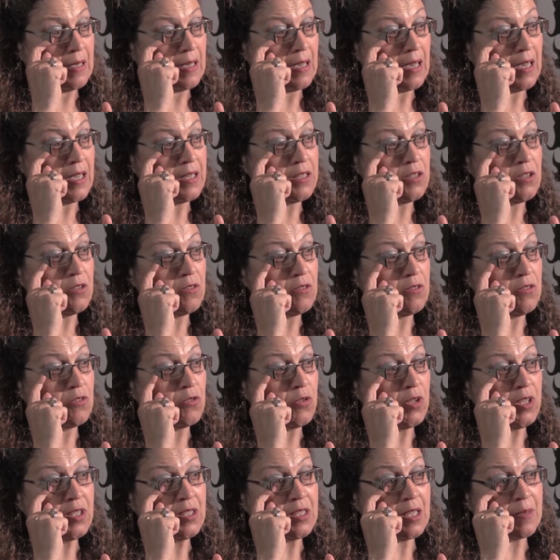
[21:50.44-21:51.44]
And you,
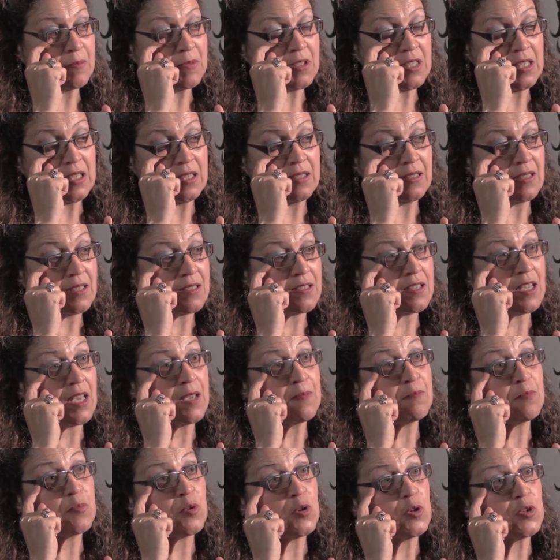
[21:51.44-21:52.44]
you end up seeing the
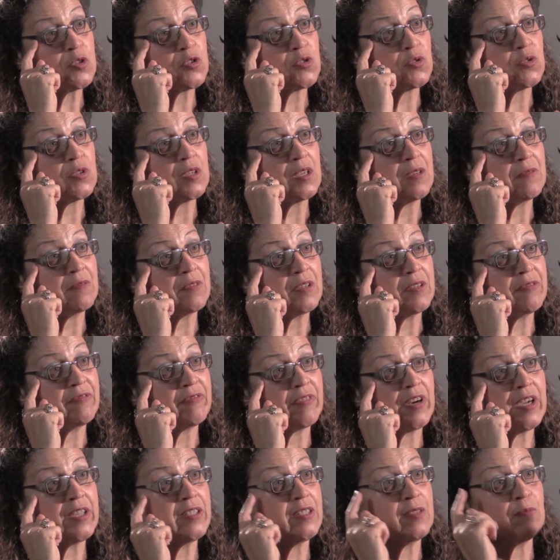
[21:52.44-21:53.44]
same person every
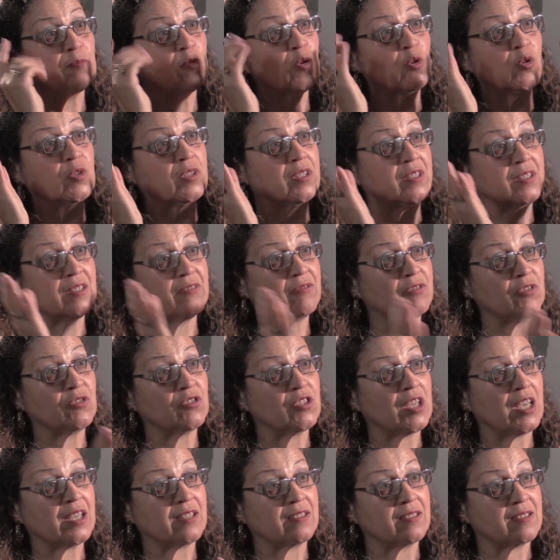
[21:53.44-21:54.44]
Friday morning if you
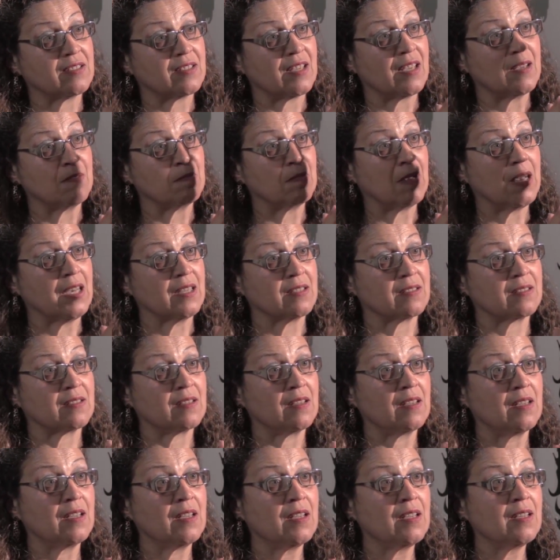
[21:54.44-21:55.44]
take the same bus.
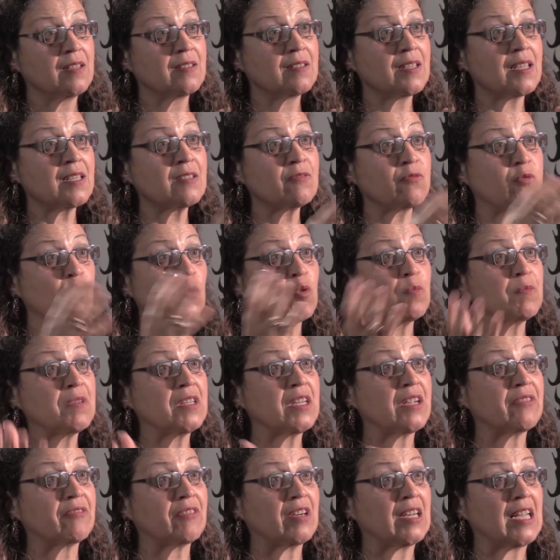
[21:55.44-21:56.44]
That's
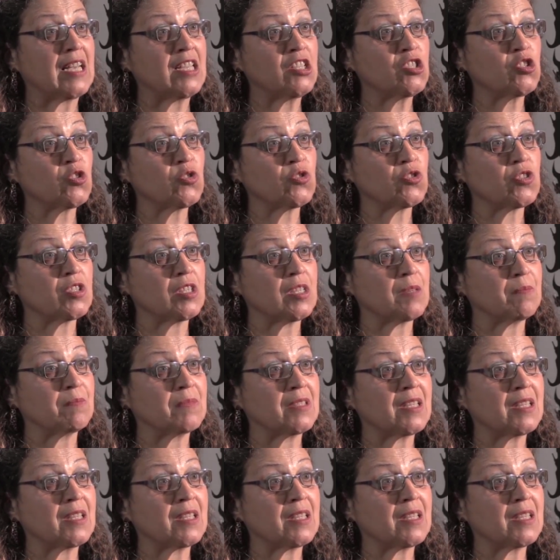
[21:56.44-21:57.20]
forming a relationship.